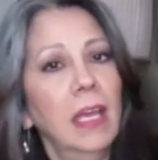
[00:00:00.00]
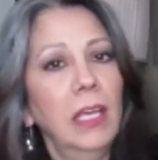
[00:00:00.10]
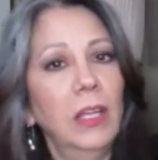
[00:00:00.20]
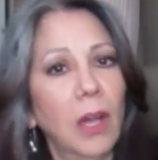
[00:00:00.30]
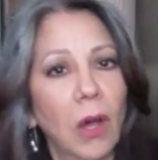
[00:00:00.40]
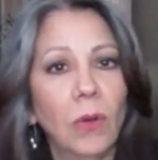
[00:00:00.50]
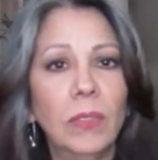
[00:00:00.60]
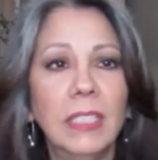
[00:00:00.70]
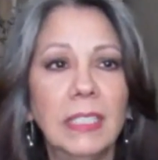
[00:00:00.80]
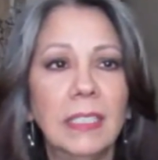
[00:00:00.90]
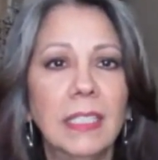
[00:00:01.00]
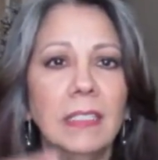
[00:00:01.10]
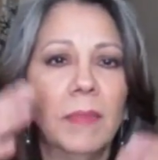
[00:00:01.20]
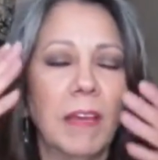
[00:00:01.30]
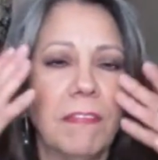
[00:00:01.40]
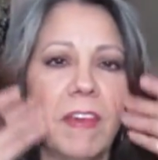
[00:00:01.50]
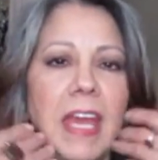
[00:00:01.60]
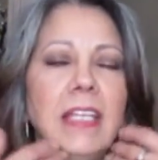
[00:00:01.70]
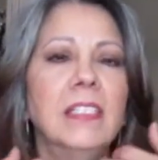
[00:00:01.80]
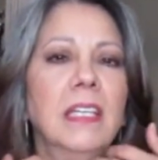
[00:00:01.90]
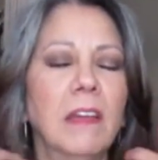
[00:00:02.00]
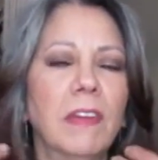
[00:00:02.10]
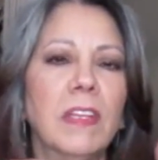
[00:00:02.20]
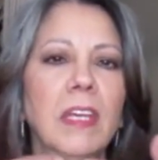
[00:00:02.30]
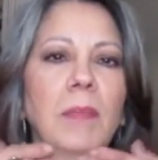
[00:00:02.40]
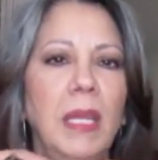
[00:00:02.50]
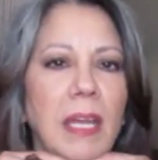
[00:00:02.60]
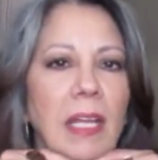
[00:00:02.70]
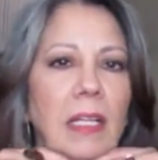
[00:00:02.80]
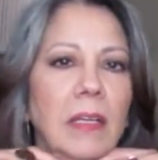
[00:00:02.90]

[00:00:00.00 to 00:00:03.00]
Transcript: You know, in my face and everything, my neck,